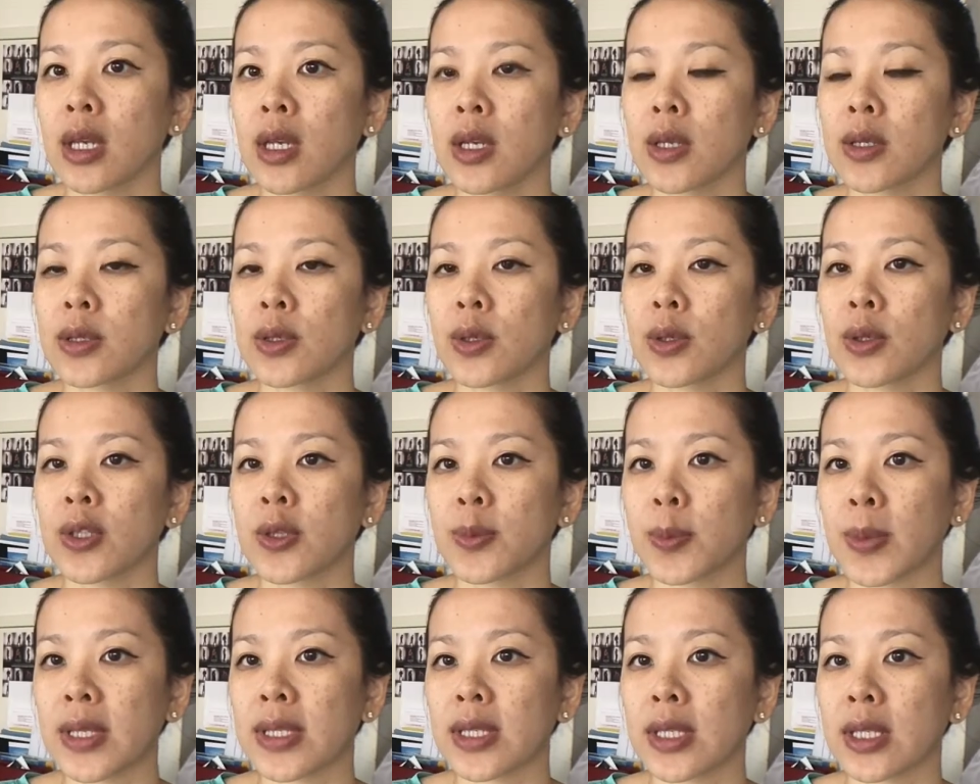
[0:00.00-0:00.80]
So it's
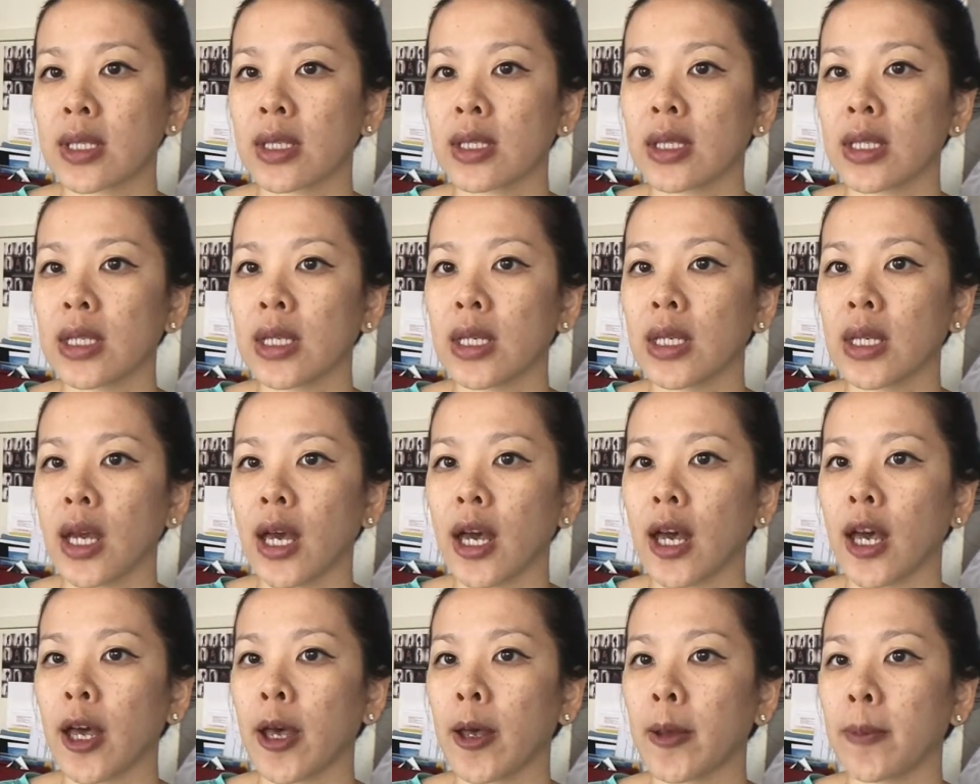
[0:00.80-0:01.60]
basically
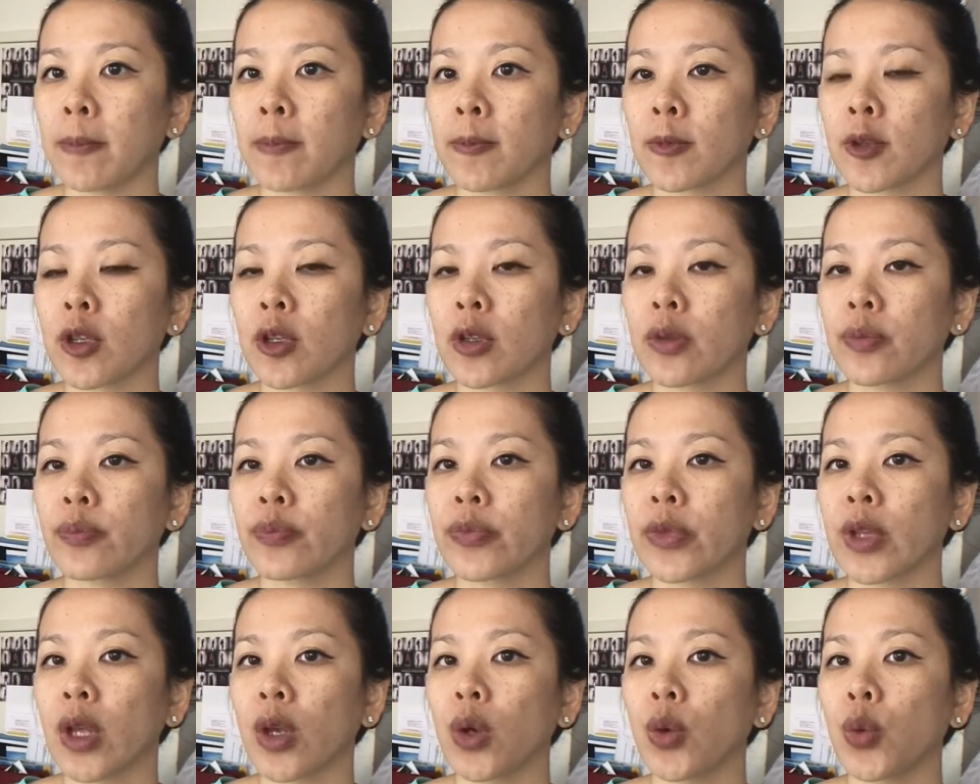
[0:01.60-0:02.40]

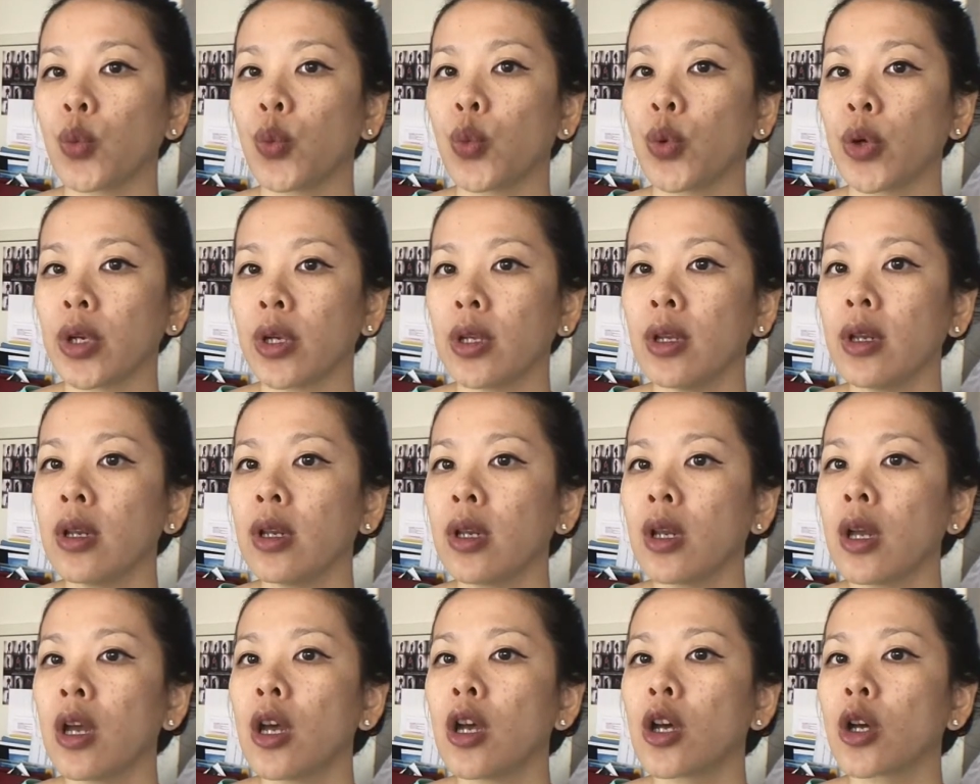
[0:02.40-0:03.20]
wood
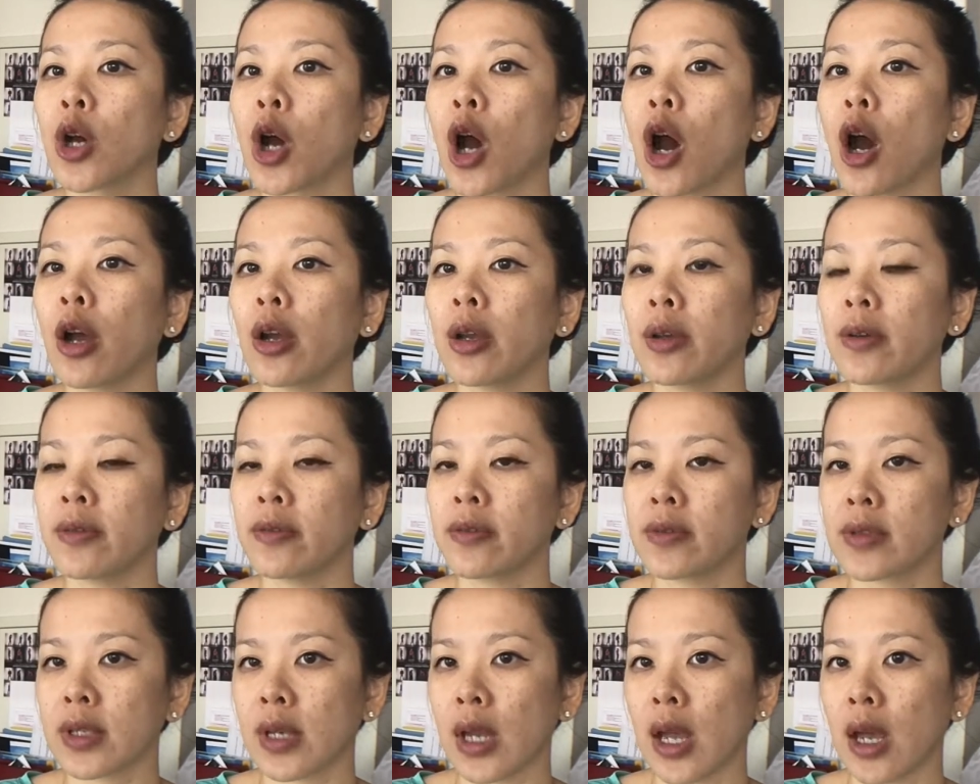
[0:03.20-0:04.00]

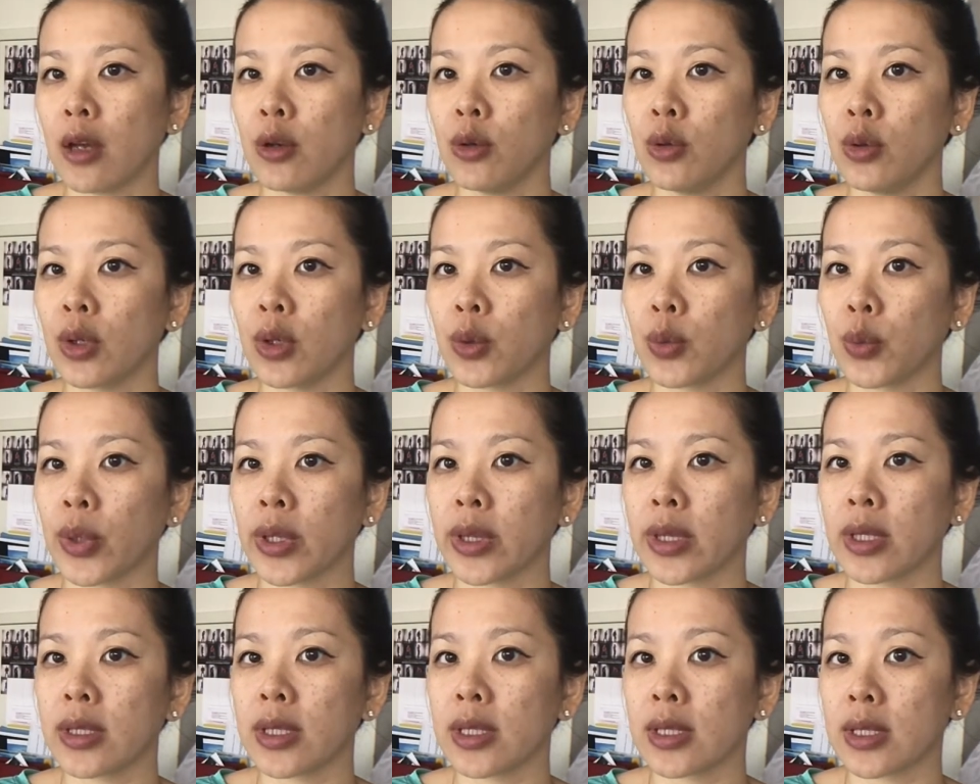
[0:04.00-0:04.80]
carved out
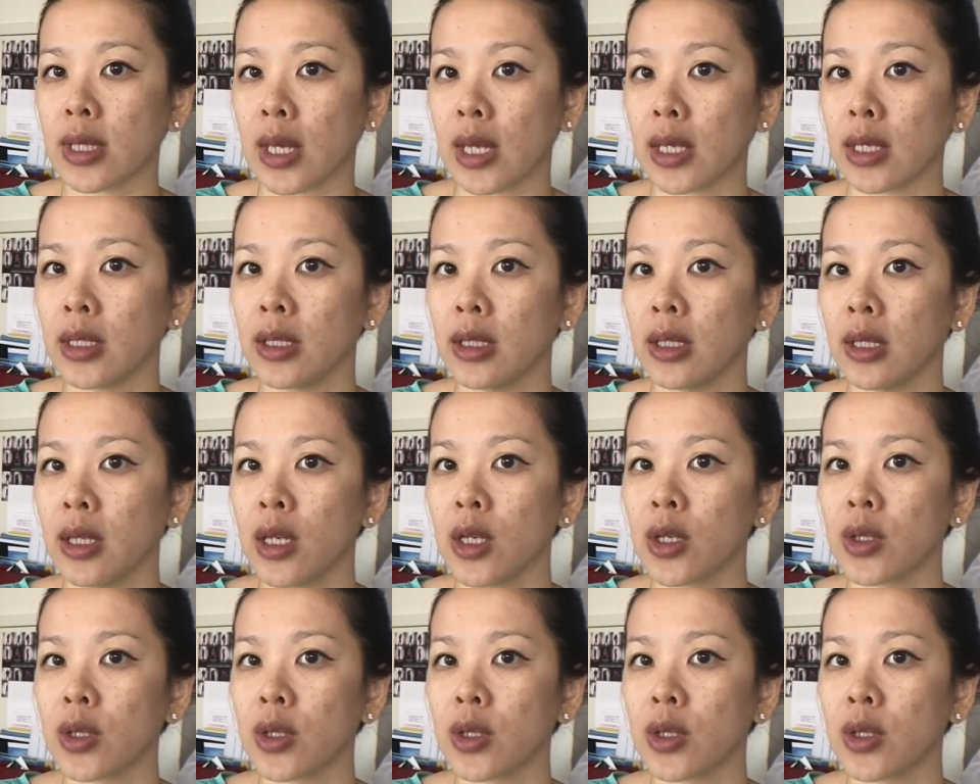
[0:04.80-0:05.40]
with a design.